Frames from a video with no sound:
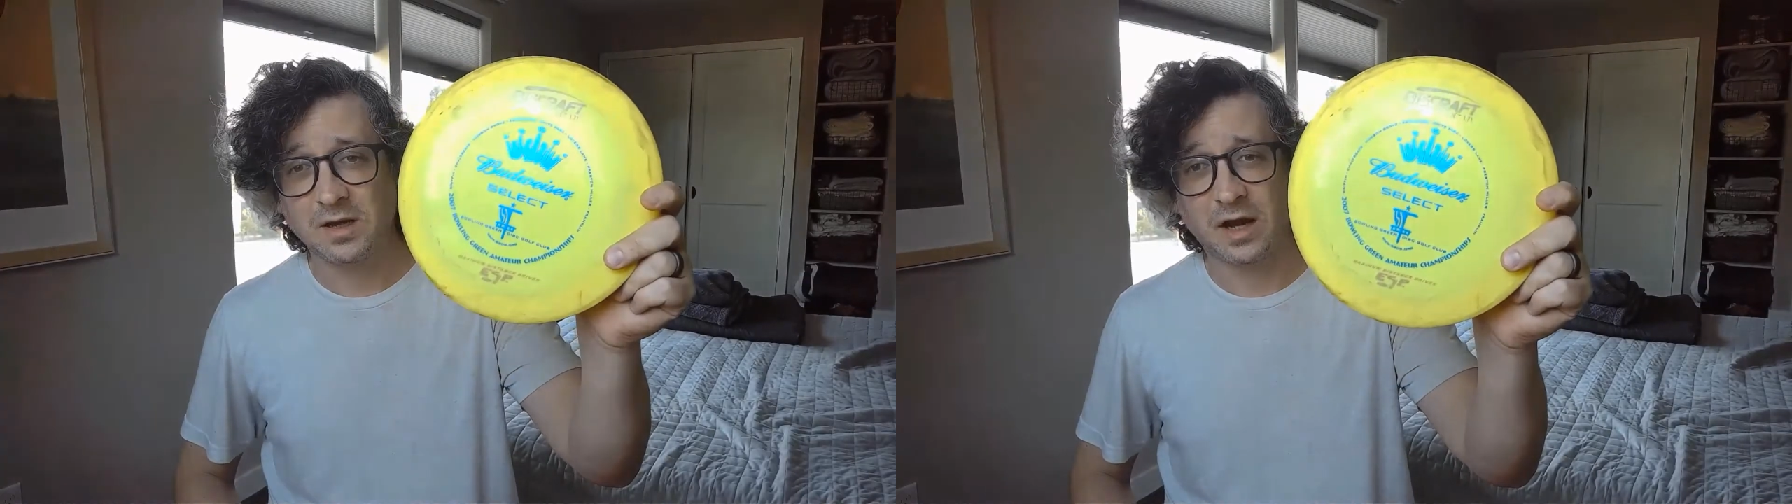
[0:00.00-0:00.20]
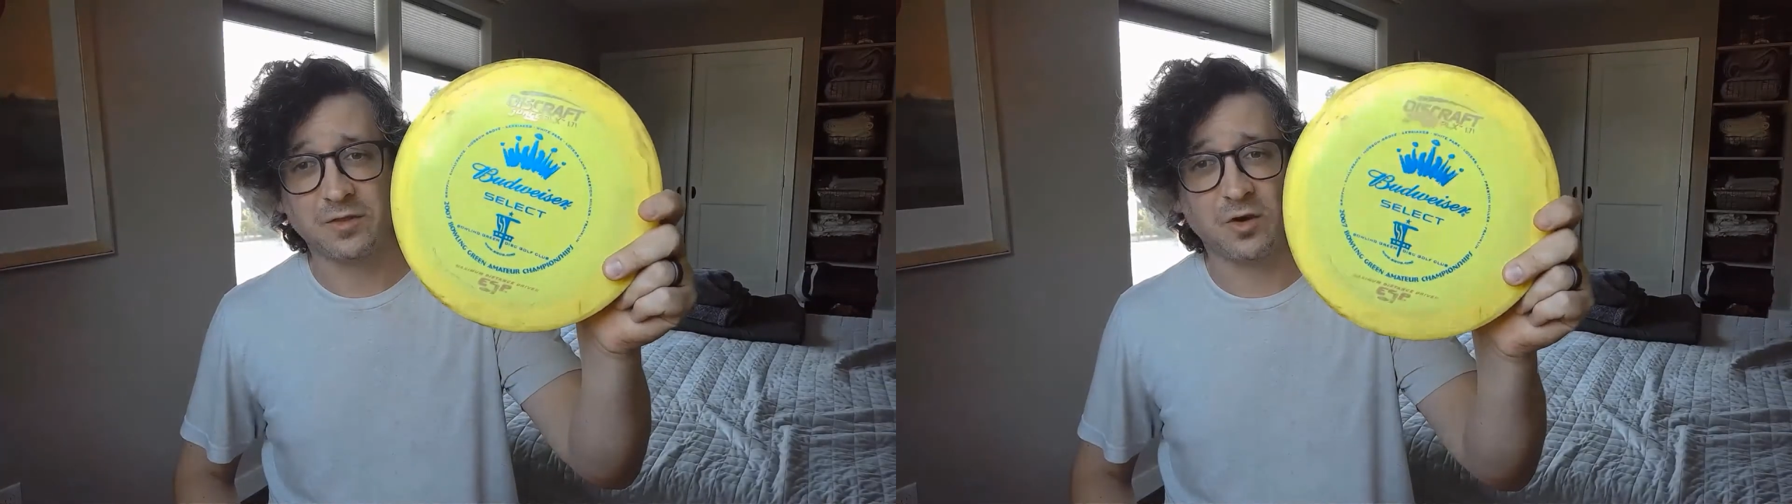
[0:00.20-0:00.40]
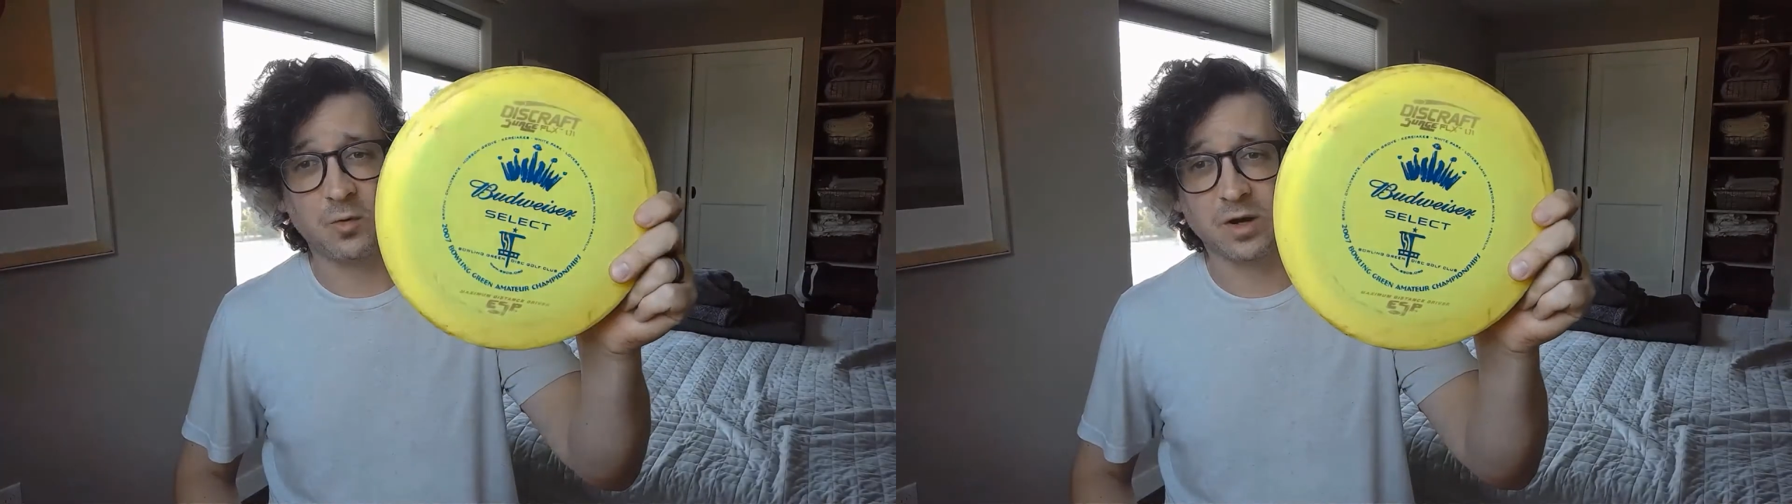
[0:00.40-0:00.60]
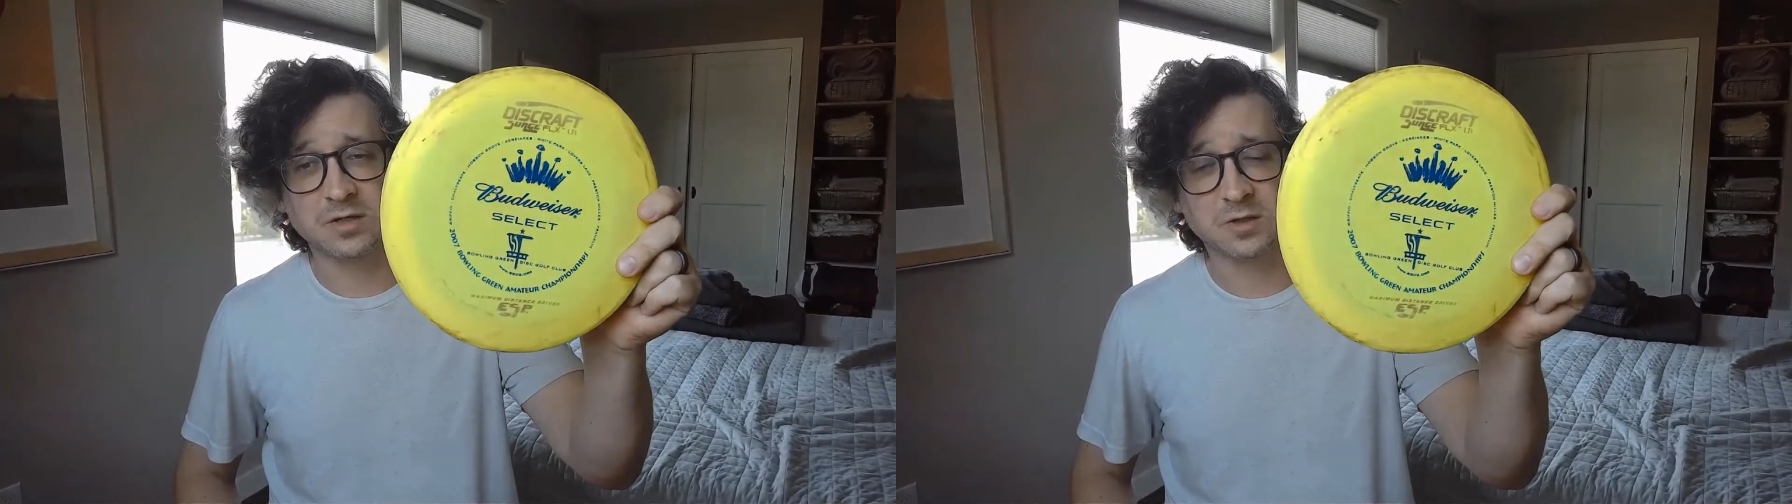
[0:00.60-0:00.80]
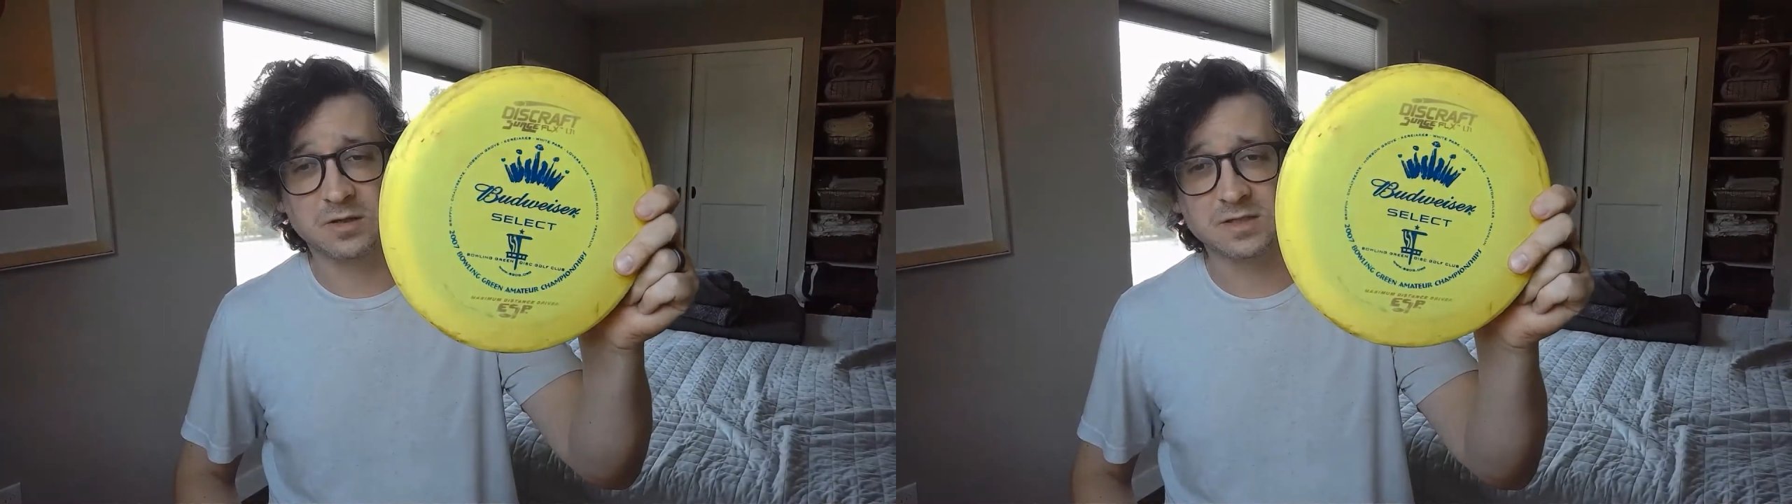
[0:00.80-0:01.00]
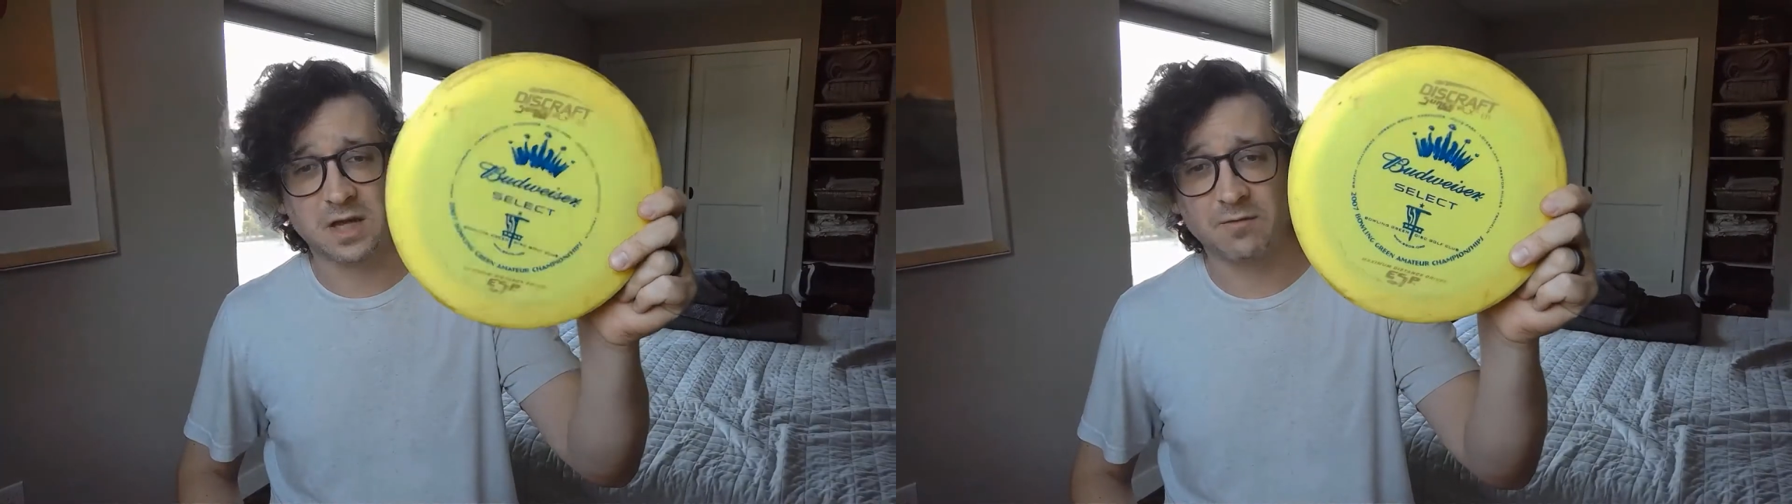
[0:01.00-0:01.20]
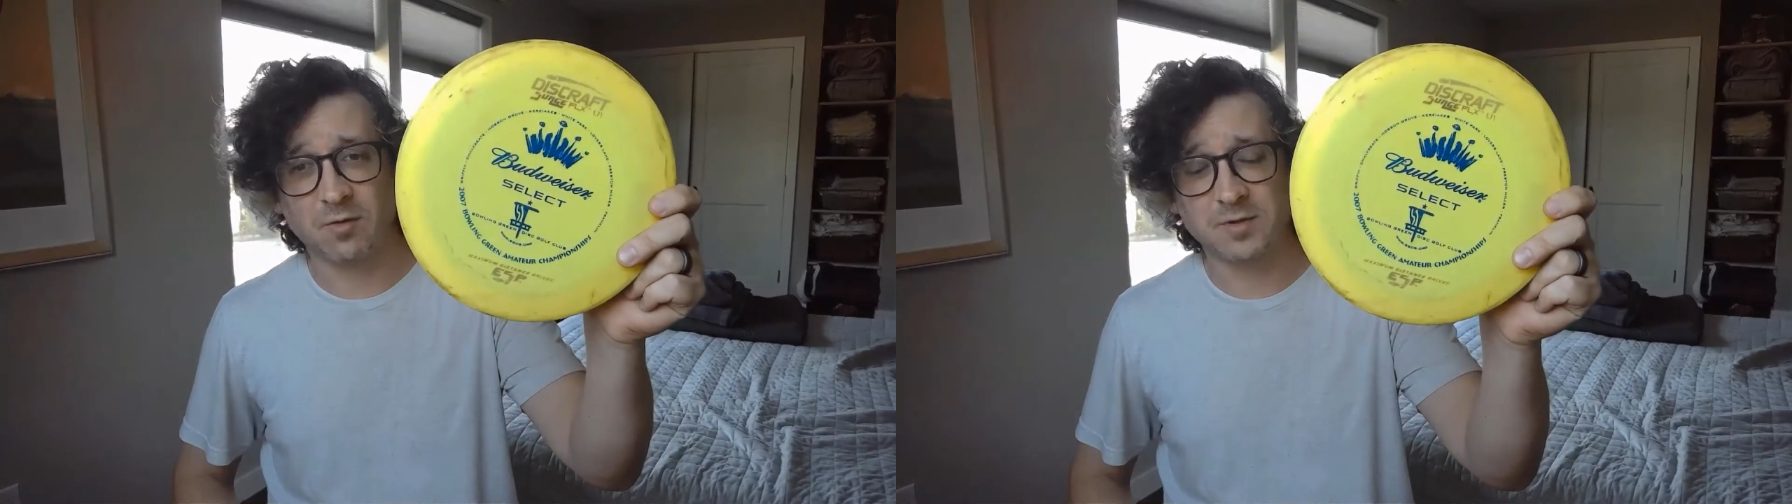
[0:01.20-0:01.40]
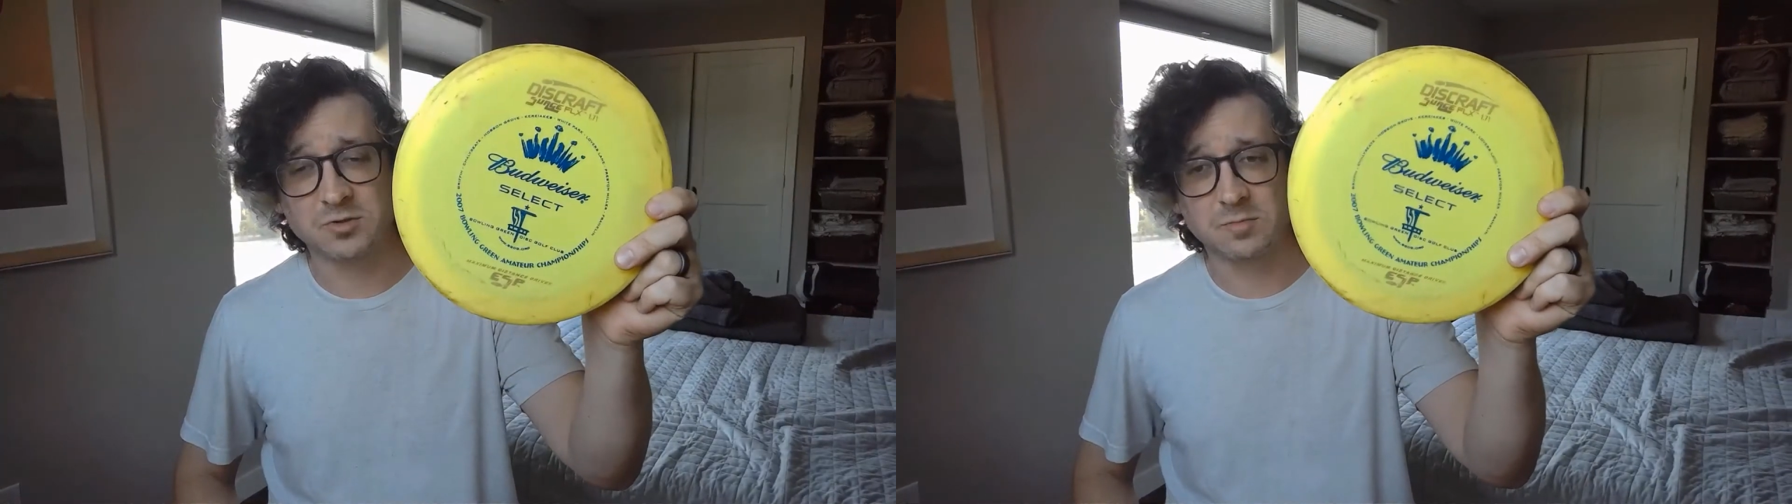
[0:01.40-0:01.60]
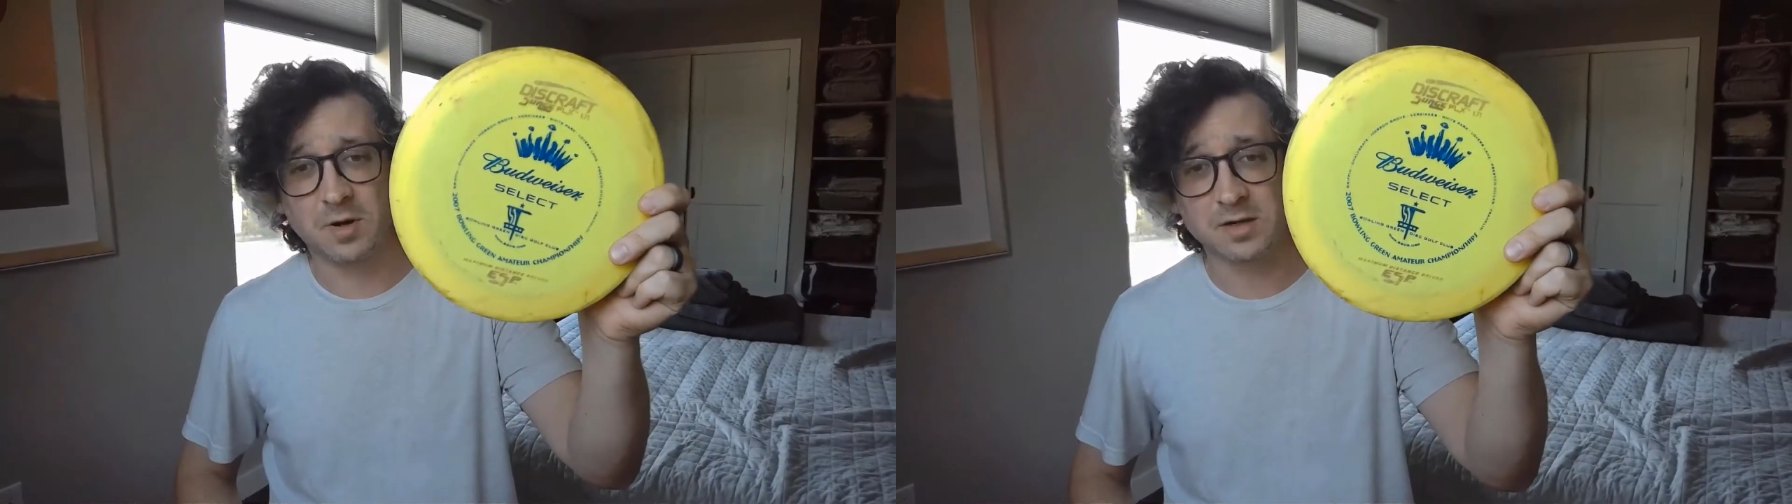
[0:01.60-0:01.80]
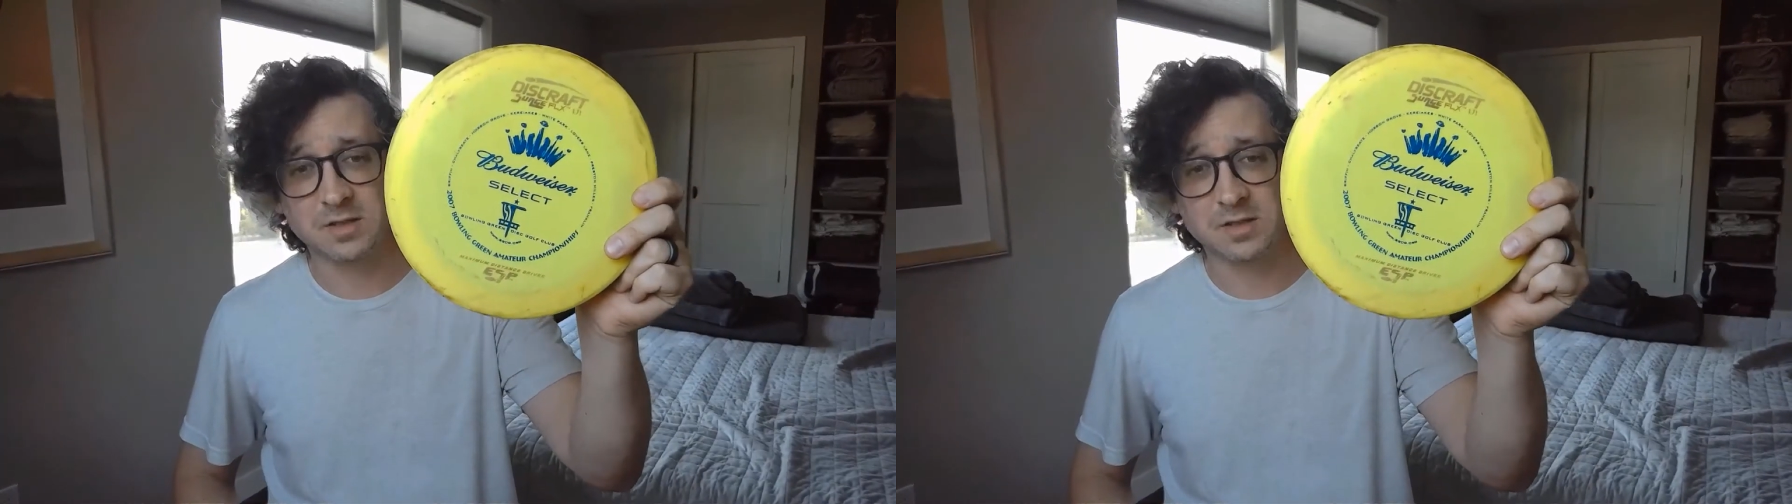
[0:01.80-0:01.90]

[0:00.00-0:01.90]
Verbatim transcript: I thought when I took this out of our mystery box,